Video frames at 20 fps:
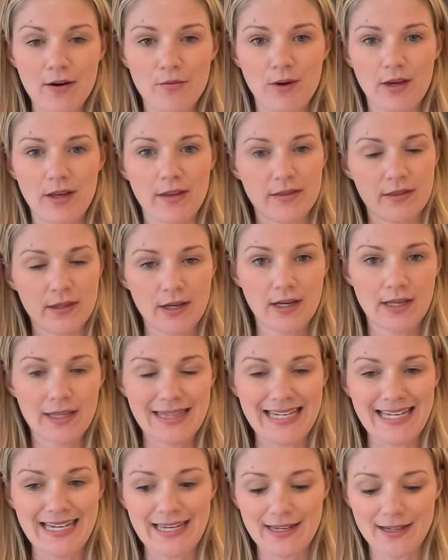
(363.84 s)
with
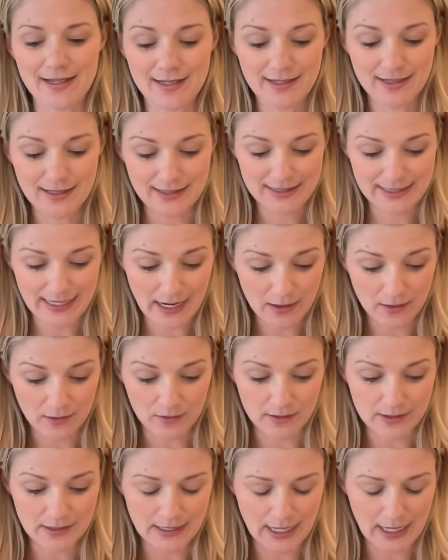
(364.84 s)
the
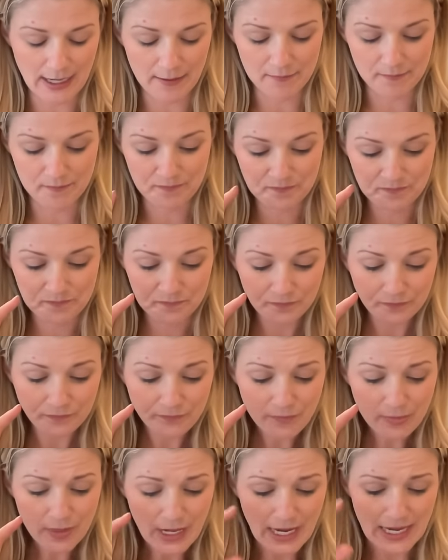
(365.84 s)
sales. Um,
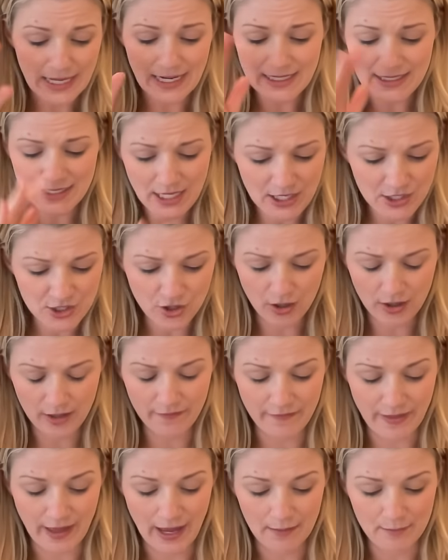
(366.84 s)
and I teach all
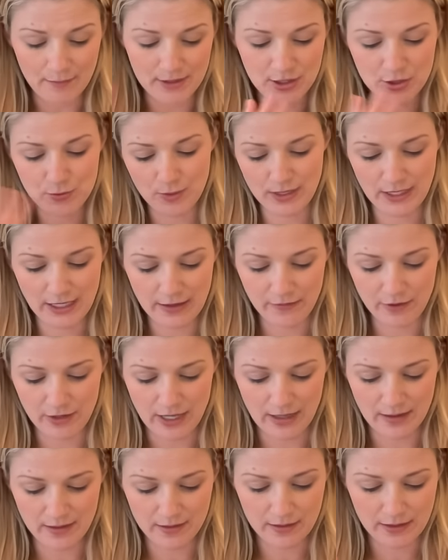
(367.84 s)
of that, but just want to give you
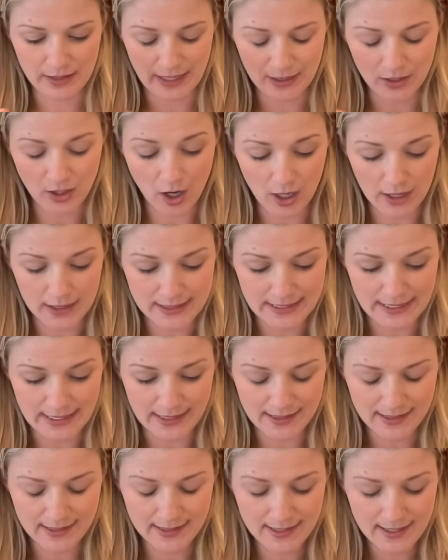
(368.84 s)
that, that
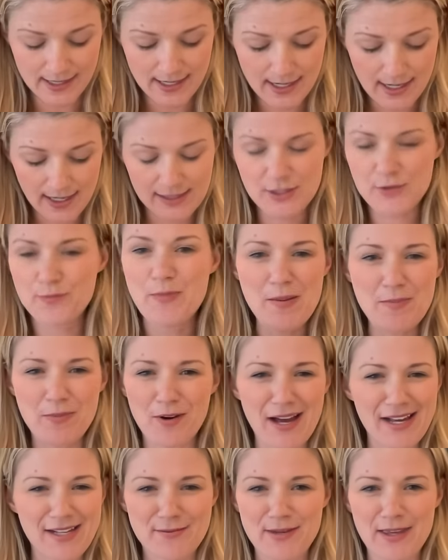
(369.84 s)
context. 'Cause people
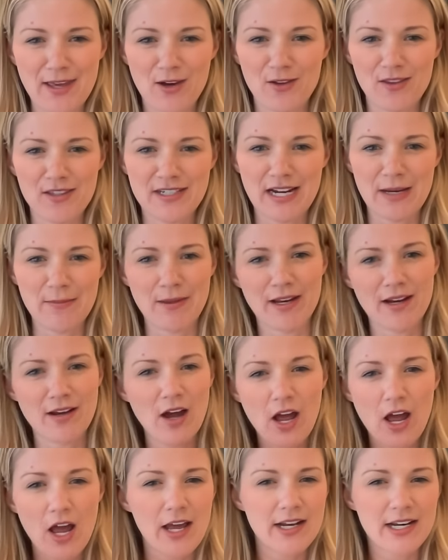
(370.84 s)
ask me that all the time, like,
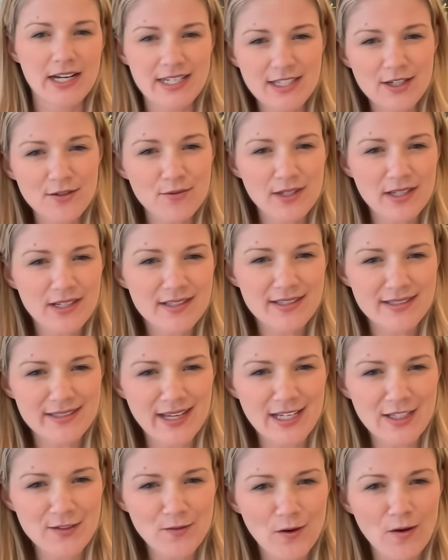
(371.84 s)
is it really
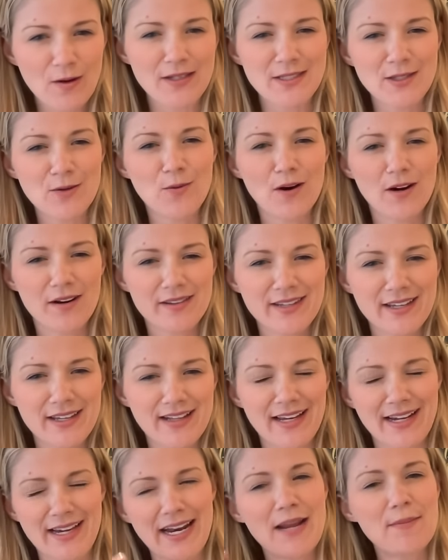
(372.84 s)
successful? Is it worth it?
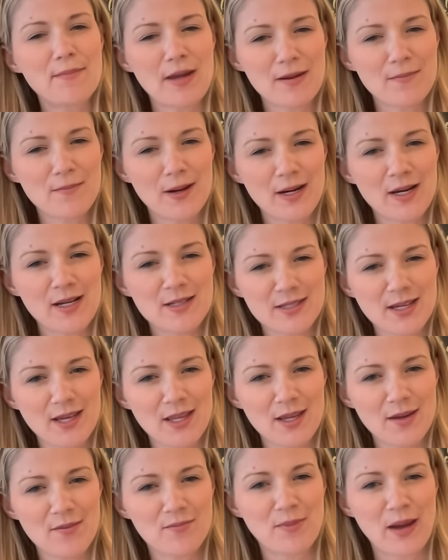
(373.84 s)
Like, can I make money
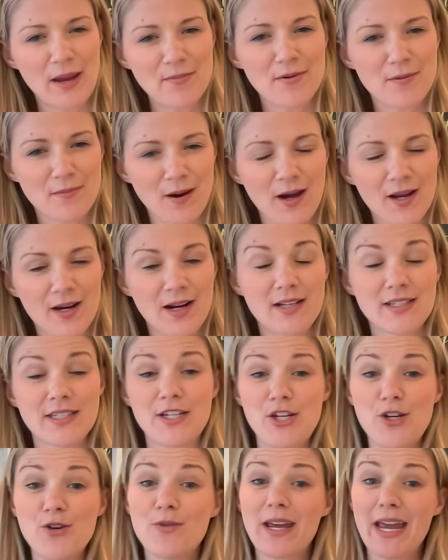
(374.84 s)
selling paper products?
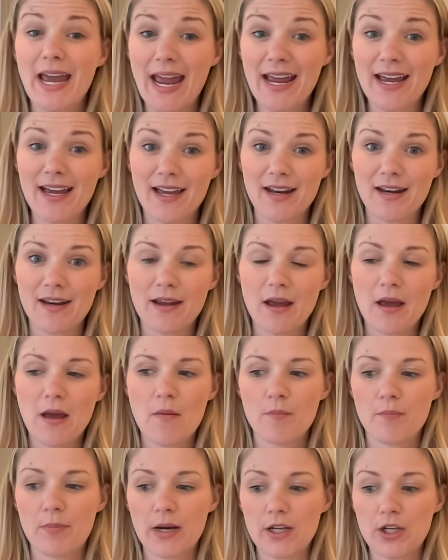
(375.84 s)
And you can,
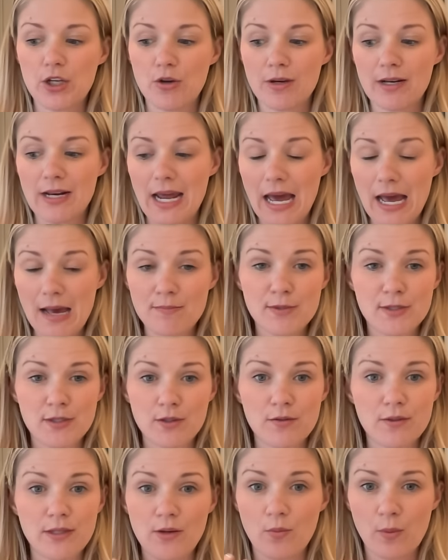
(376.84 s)
but you can
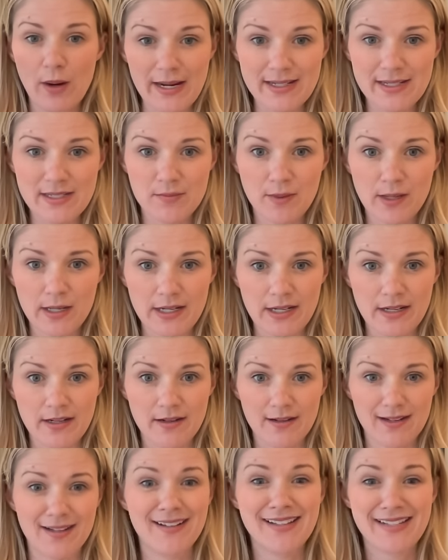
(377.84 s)
absolutely waste money
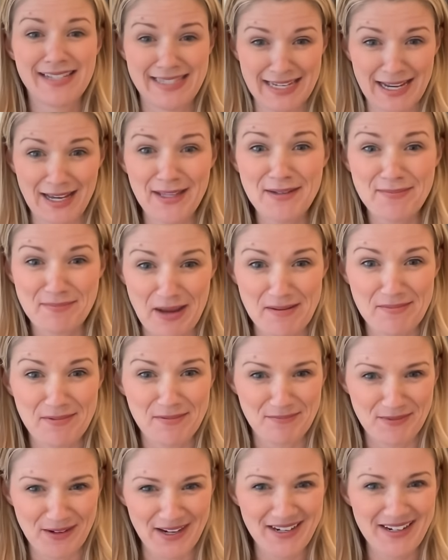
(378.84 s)
selling paper
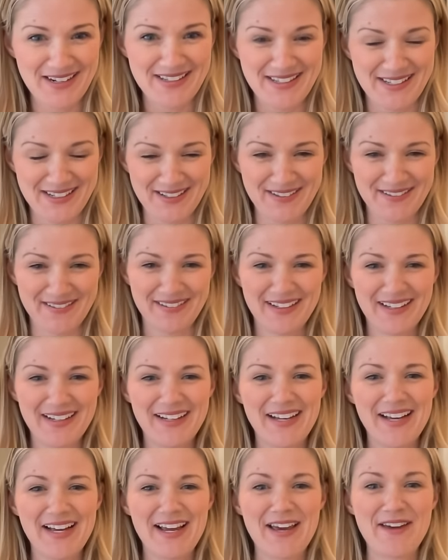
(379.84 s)
products too.
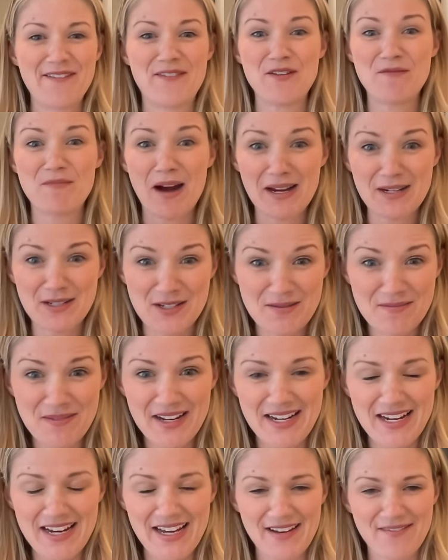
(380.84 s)
If you buy too
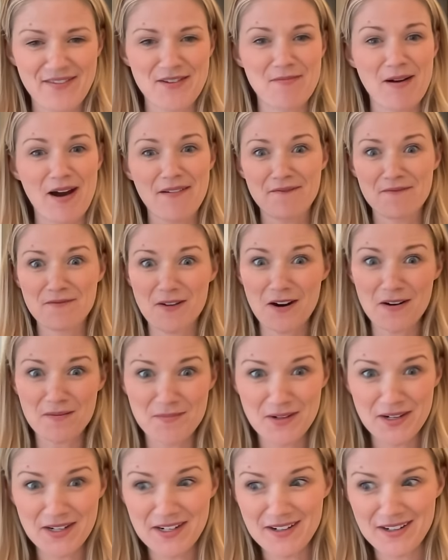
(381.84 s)
many, if you buy from the wrong
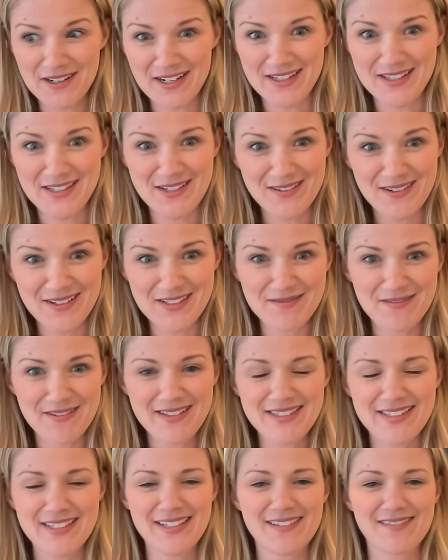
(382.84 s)
printer and it's too
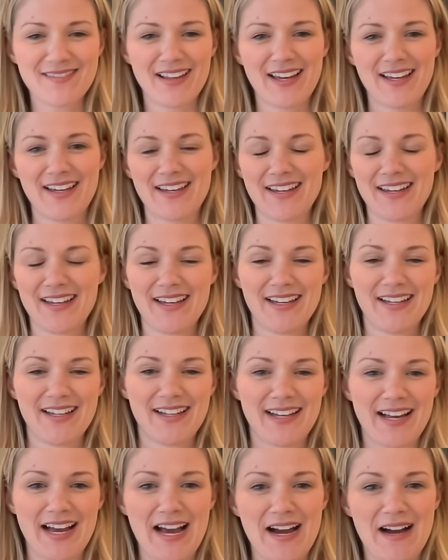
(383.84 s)
expensive, like,
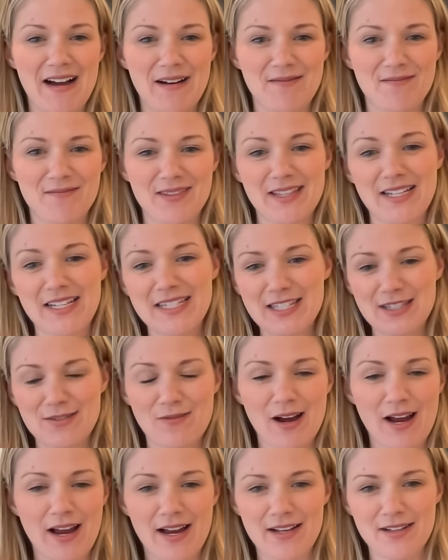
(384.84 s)
Um, this is
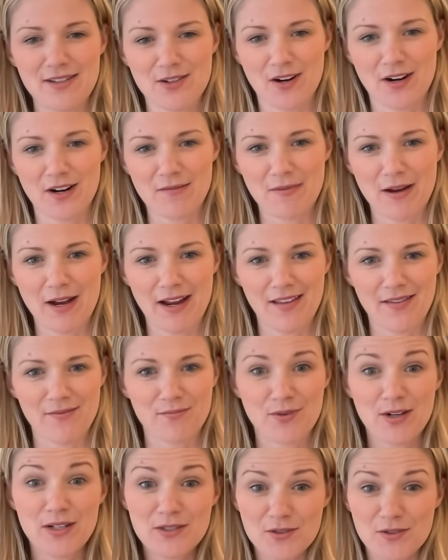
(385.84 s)
why I started my
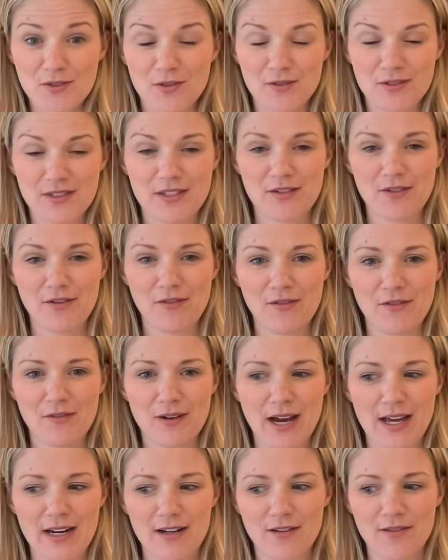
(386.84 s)
print school, to
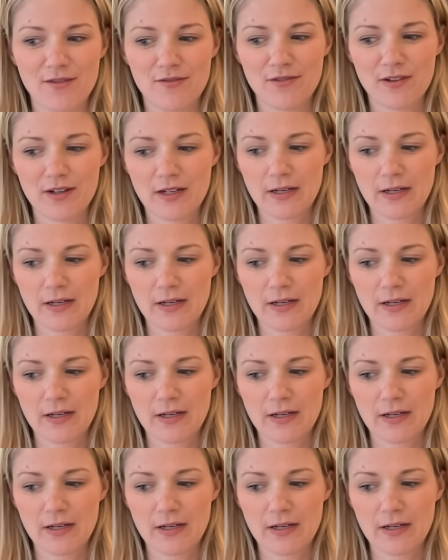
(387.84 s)
kind of